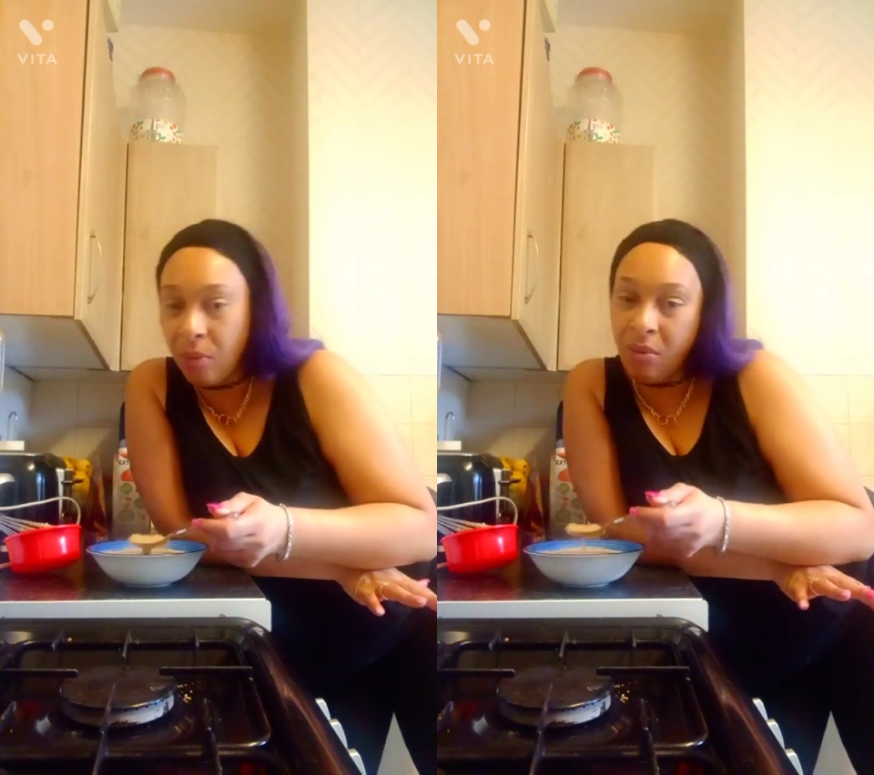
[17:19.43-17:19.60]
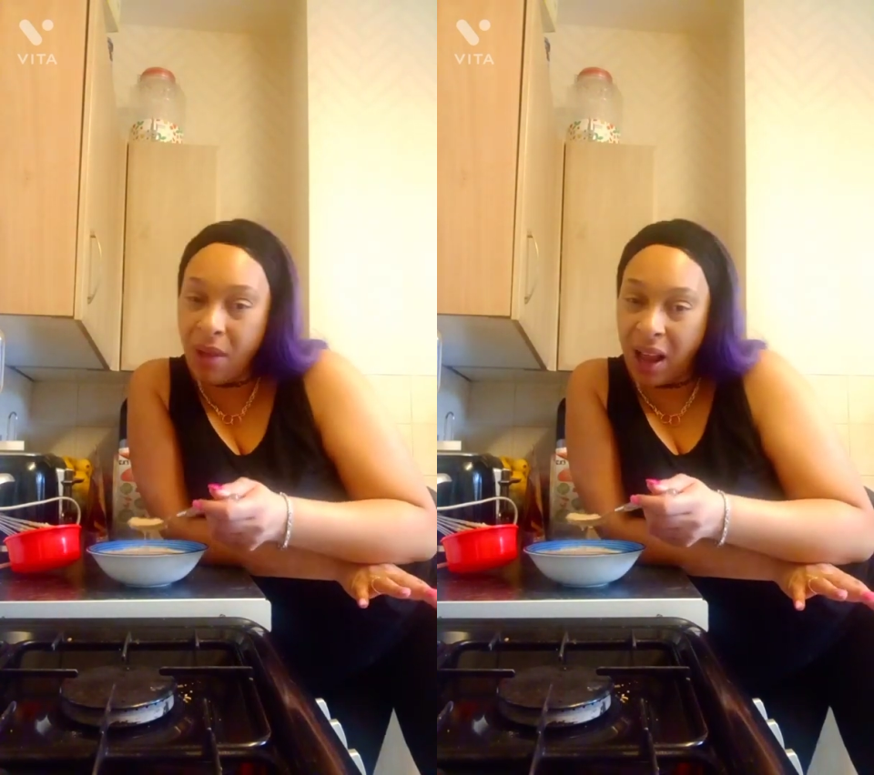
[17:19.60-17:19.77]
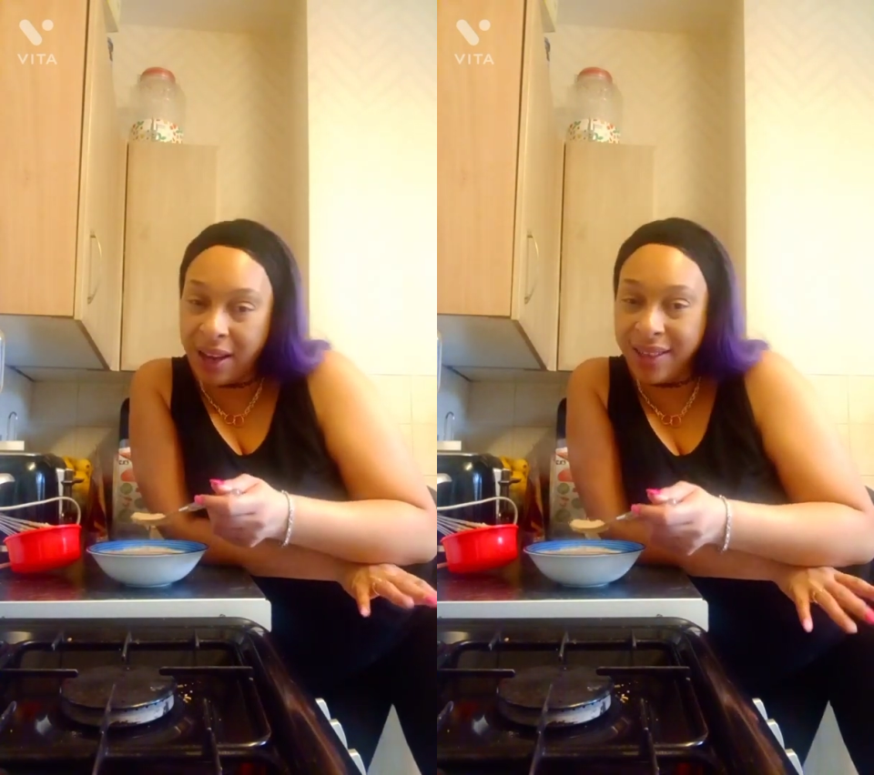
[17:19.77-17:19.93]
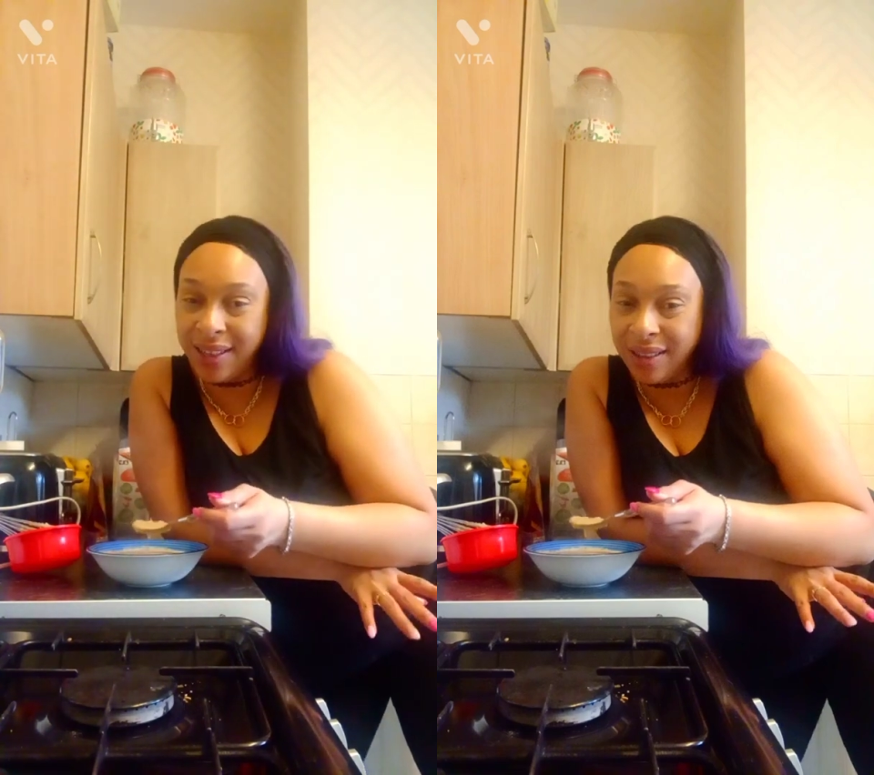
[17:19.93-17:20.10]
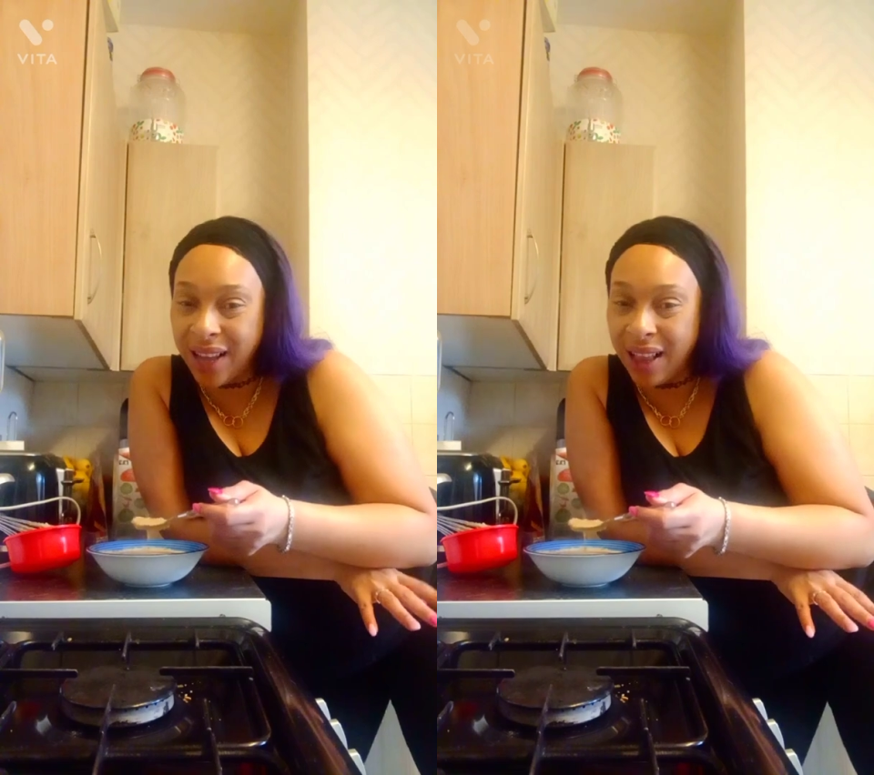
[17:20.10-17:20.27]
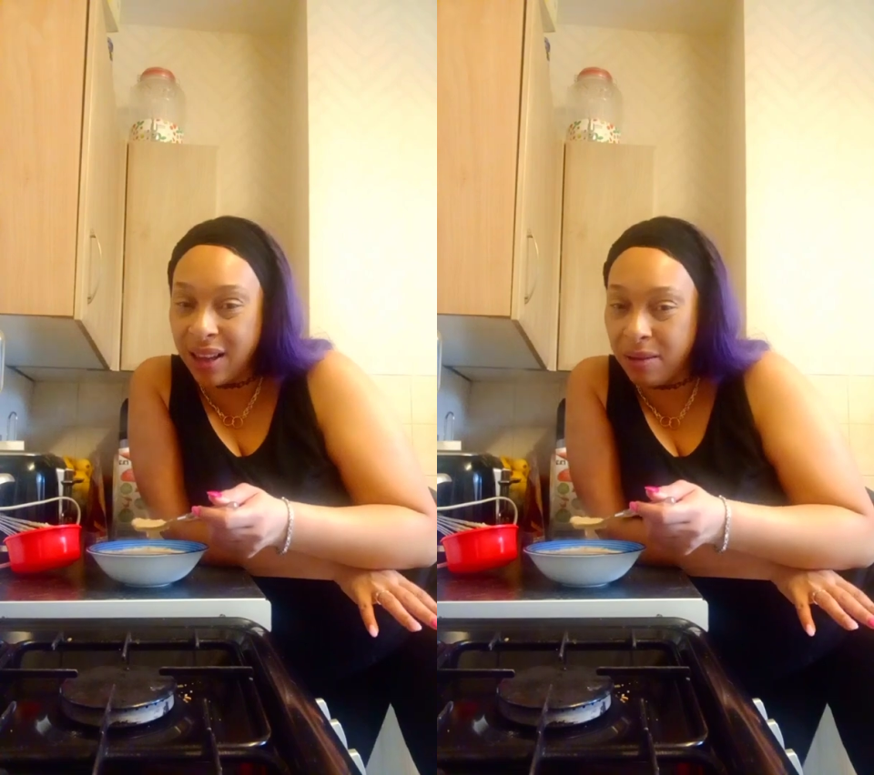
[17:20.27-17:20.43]
I can still
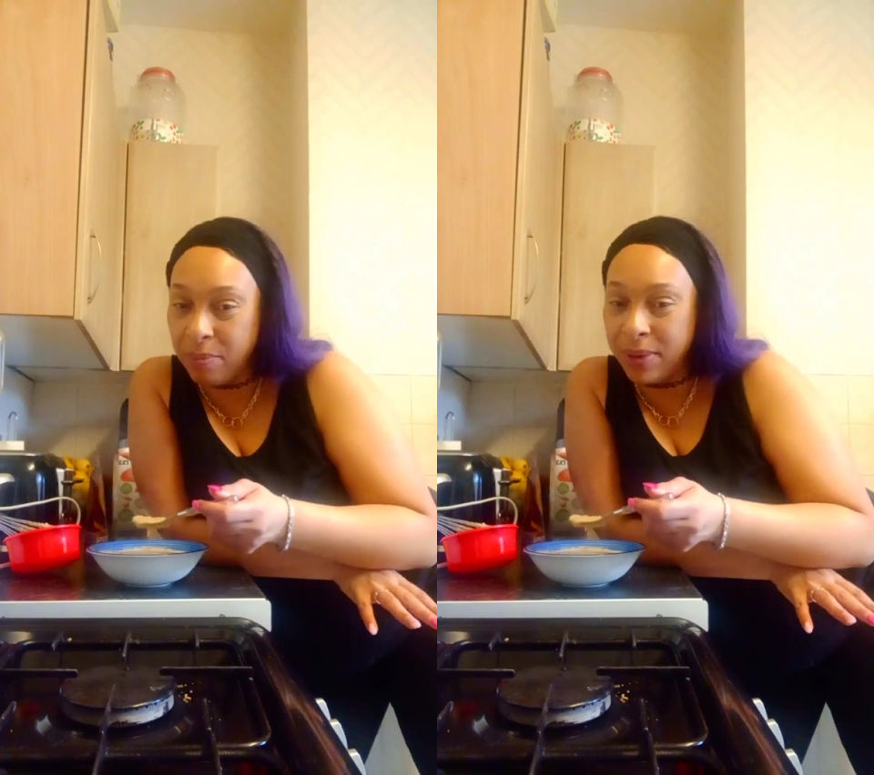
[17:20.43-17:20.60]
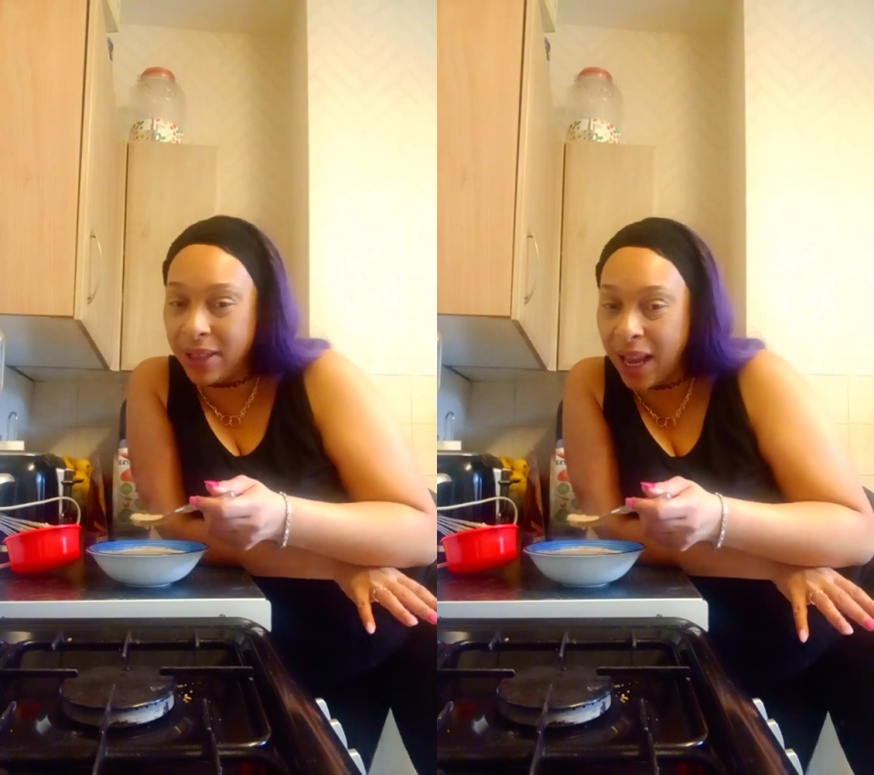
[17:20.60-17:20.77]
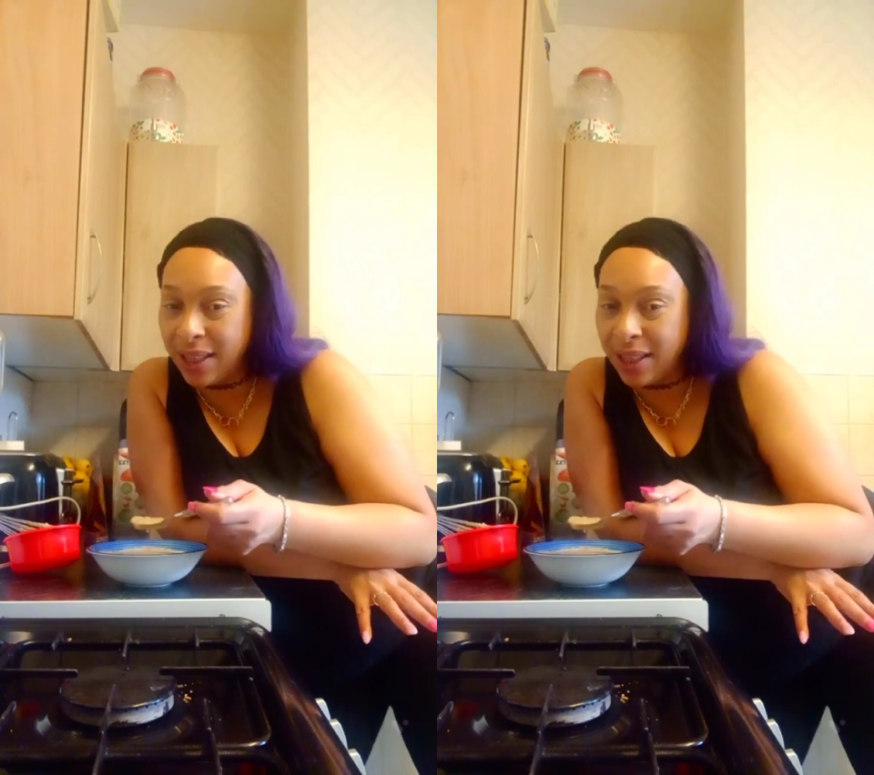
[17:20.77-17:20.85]
taste